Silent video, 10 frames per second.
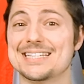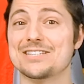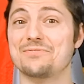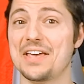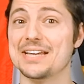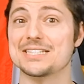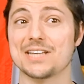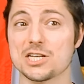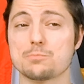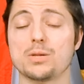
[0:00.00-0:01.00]
since Vegas
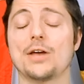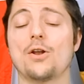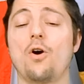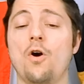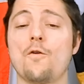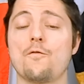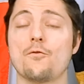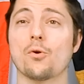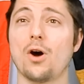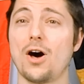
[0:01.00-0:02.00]
does play on all
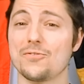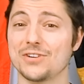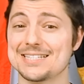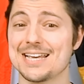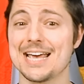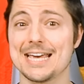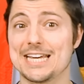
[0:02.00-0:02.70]
4 off nights.